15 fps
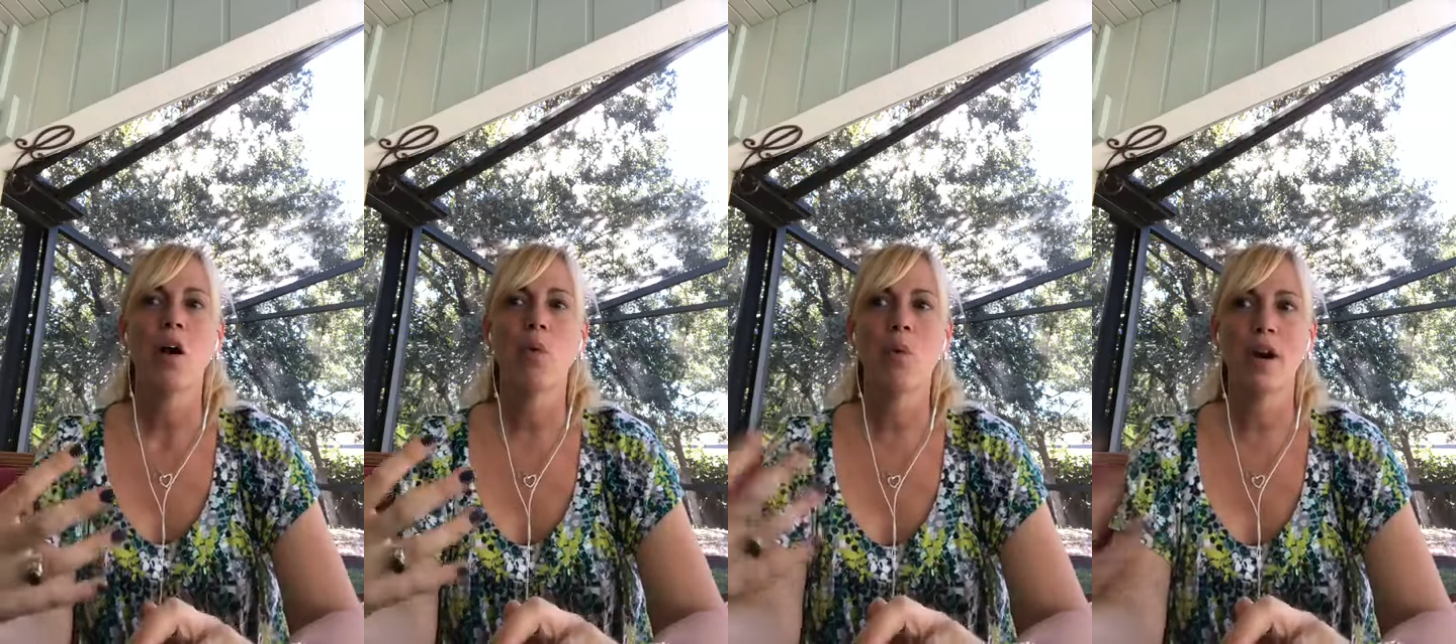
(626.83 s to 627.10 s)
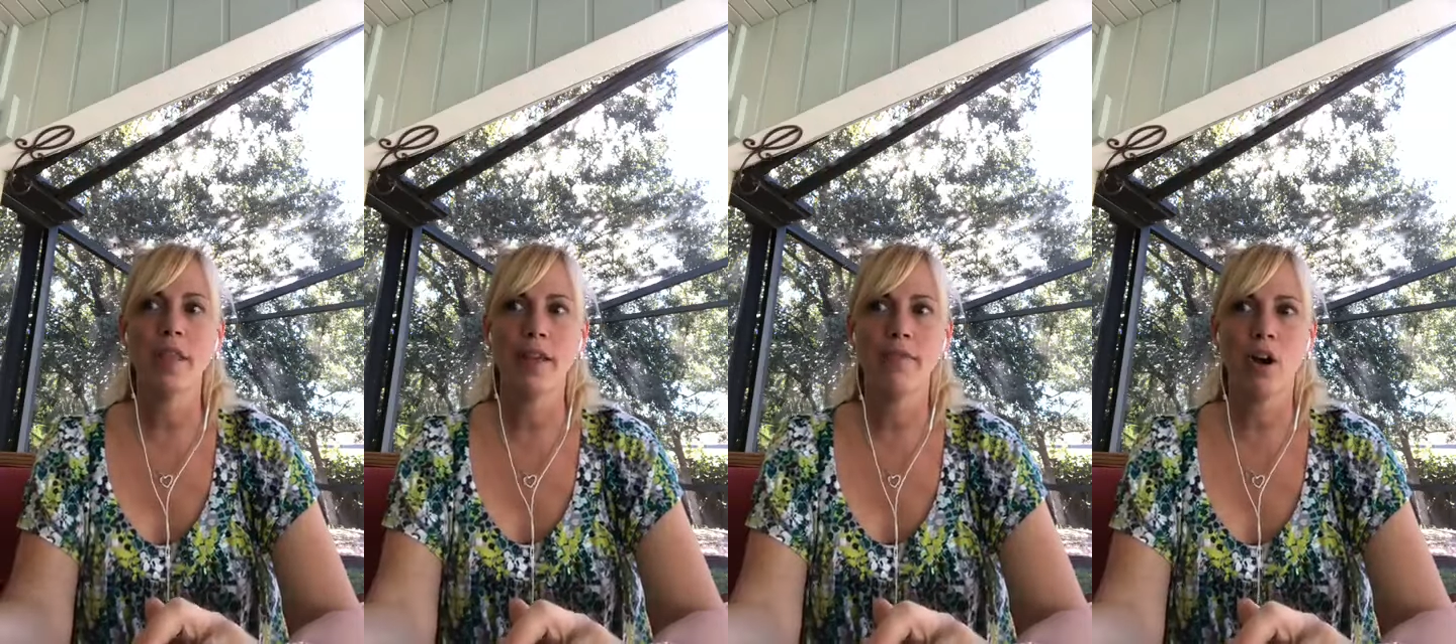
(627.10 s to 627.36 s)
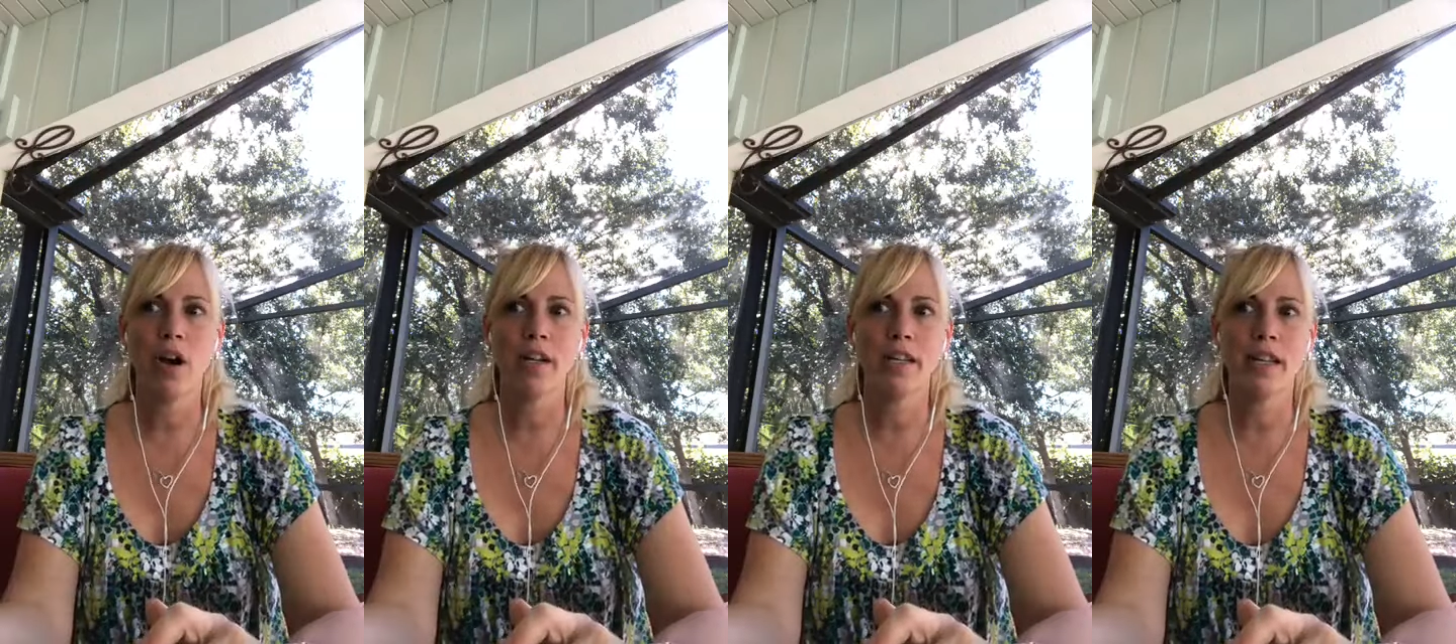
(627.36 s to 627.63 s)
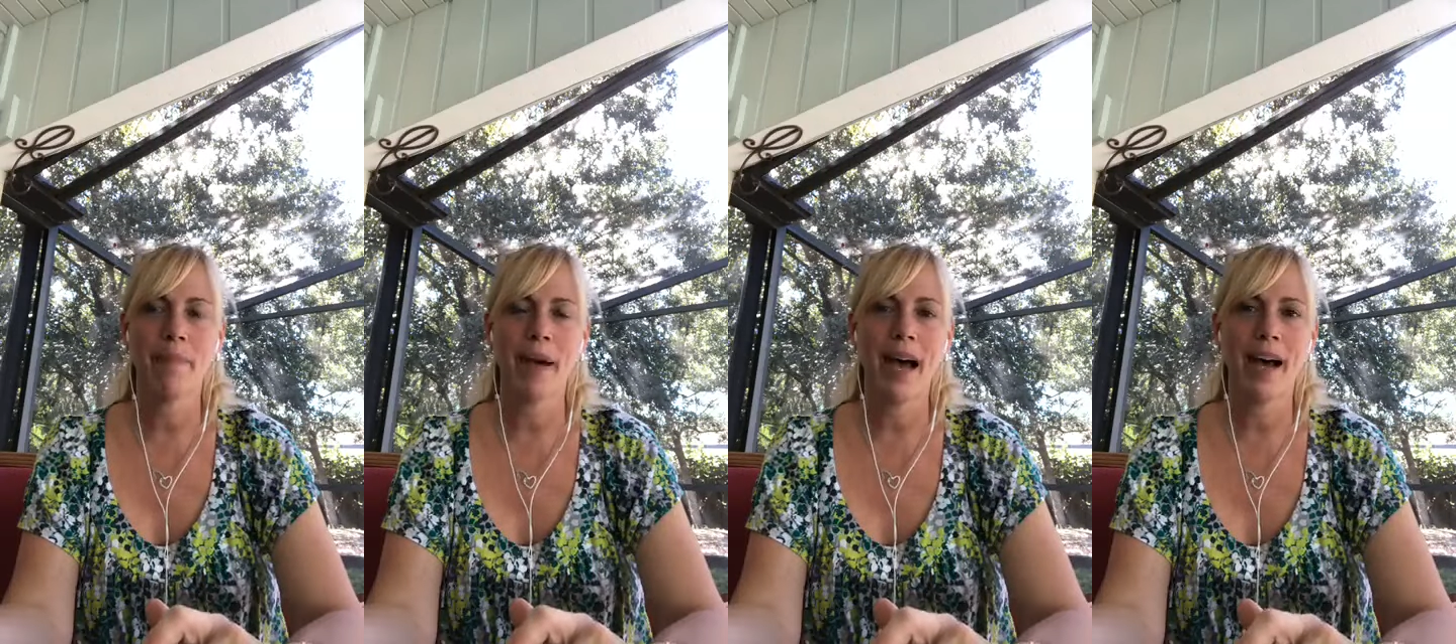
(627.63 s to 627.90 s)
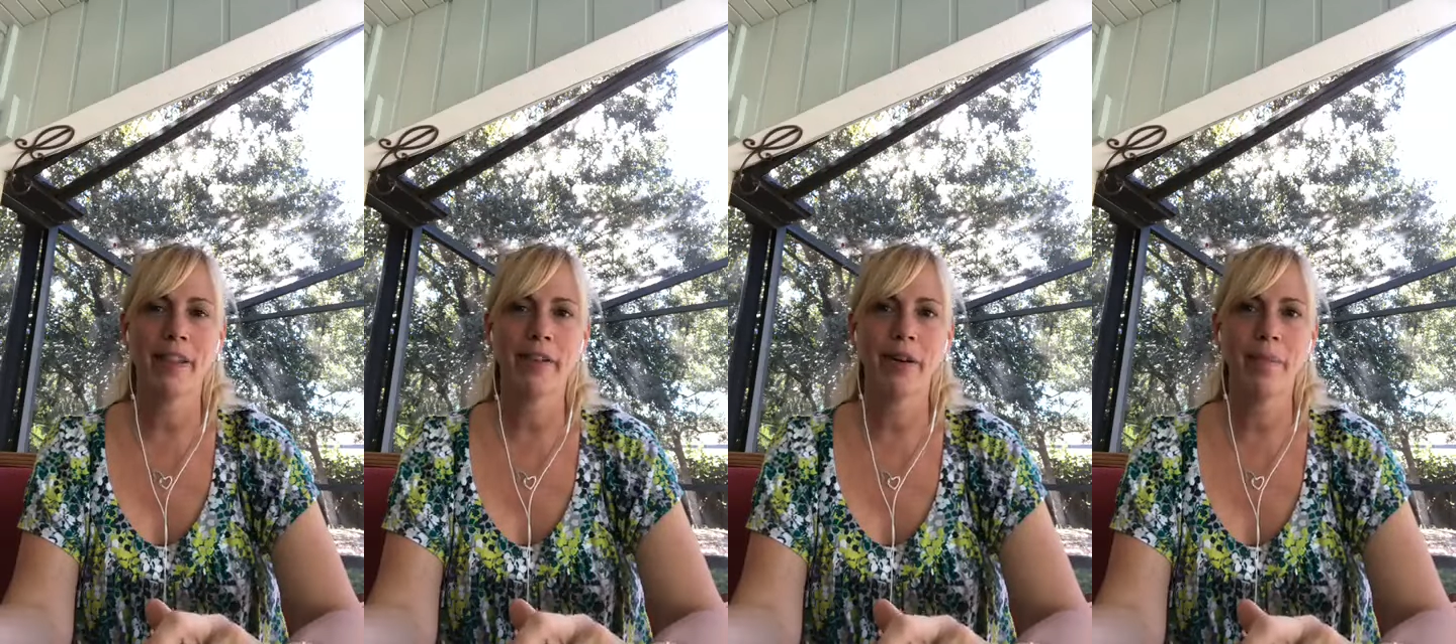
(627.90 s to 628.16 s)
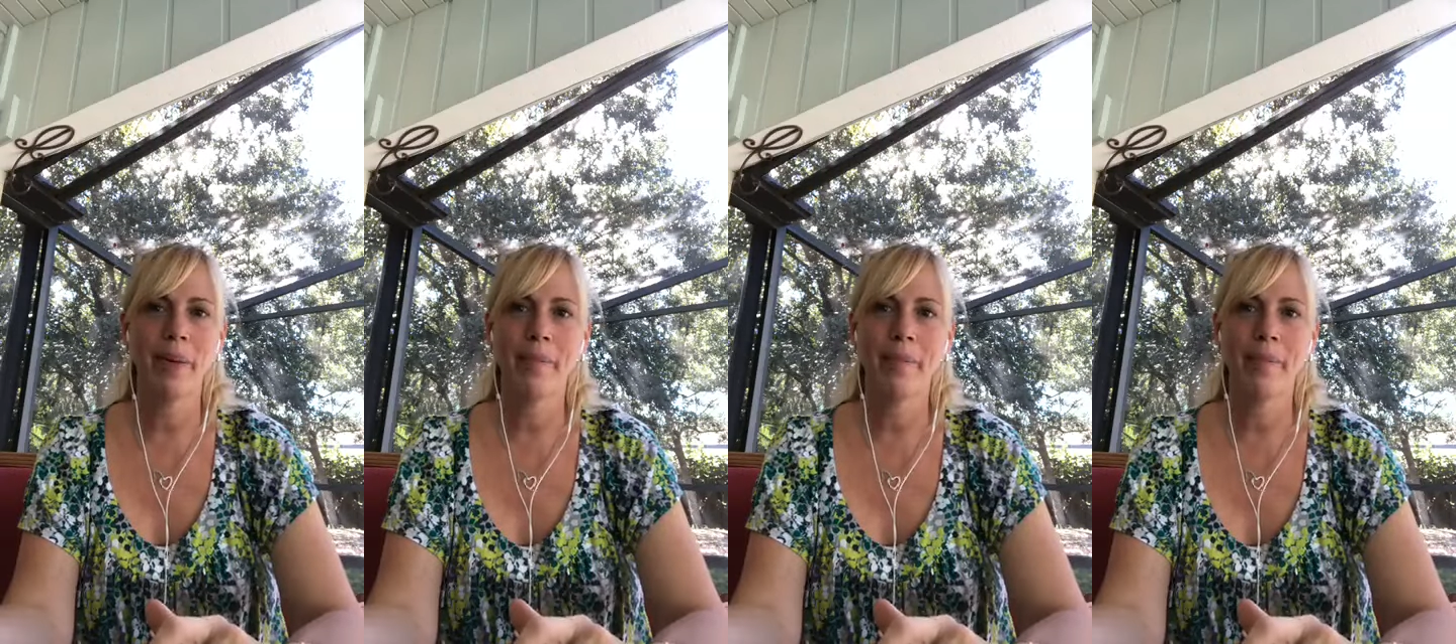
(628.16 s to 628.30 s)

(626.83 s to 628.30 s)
where they've gone to the bathroom,